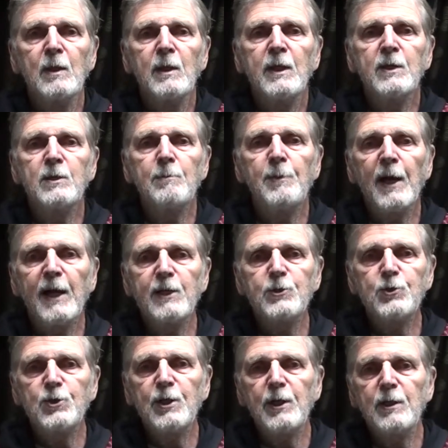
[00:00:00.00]
In the
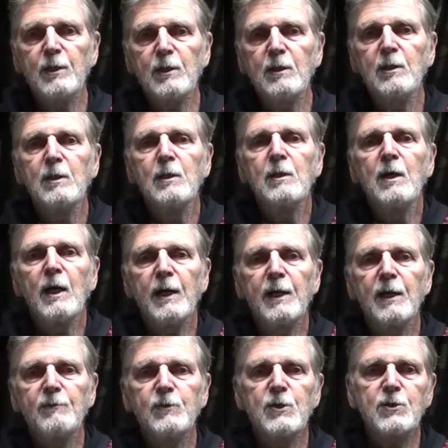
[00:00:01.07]
past year, I
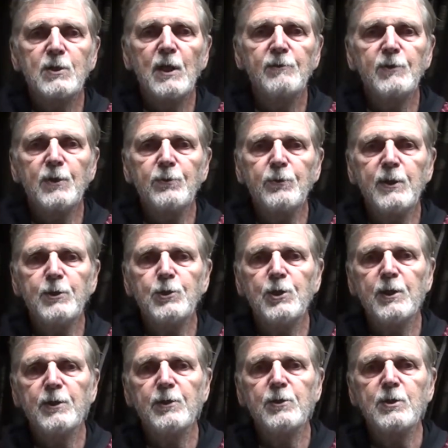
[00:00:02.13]
have discovered 3
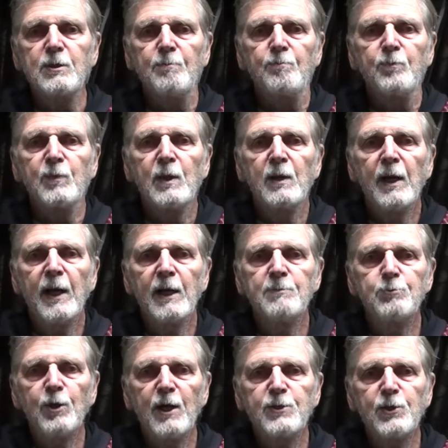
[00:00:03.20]
cheaters and
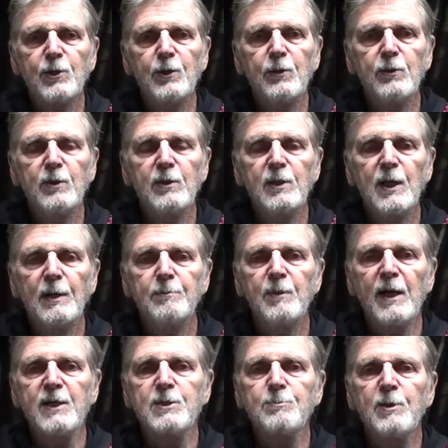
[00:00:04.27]
prosecuted them
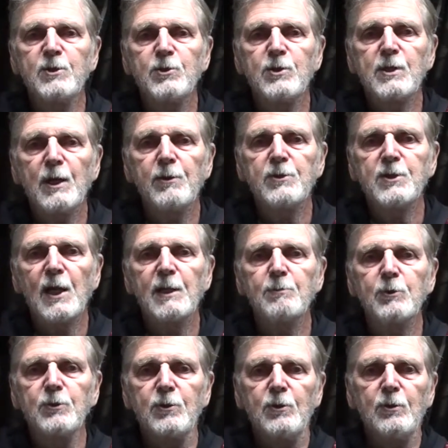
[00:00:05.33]
as much as I was
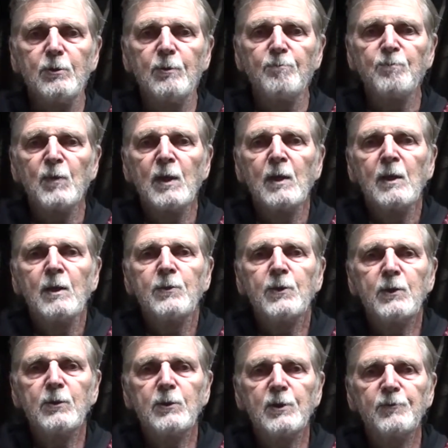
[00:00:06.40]
able to. The
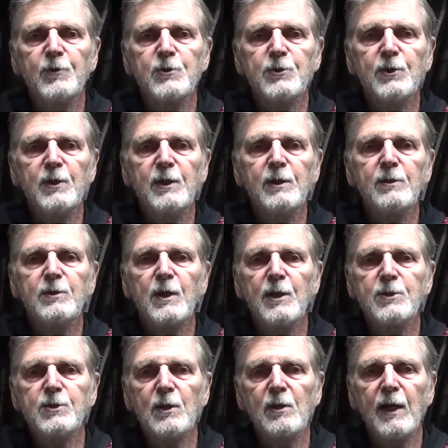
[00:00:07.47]
university
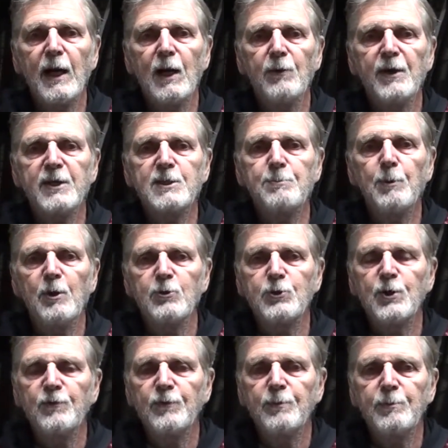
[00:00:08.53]
does allow
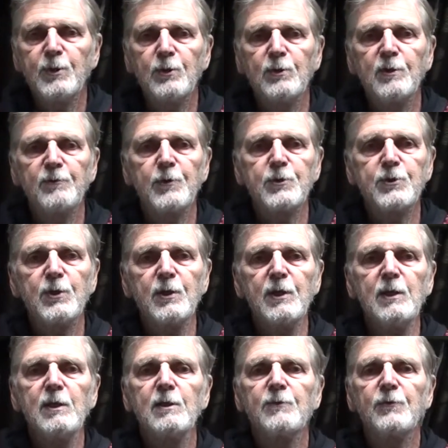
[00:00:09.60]
expulsion from the university
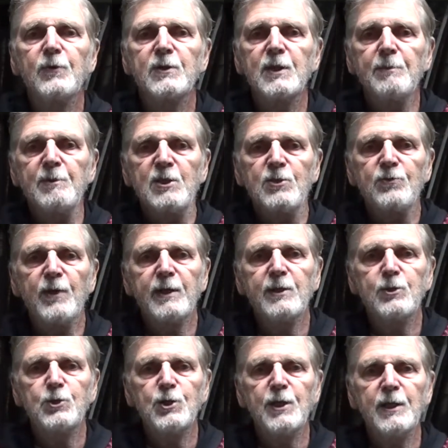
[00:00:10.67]
for
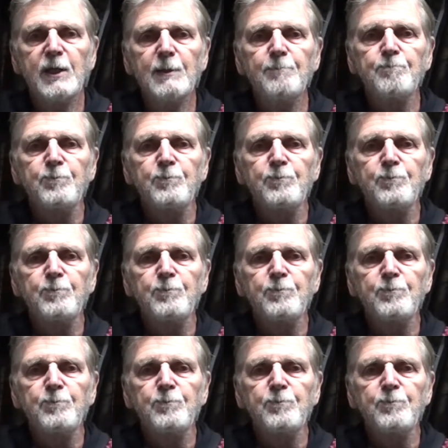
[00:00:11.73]
demonstrated cheating.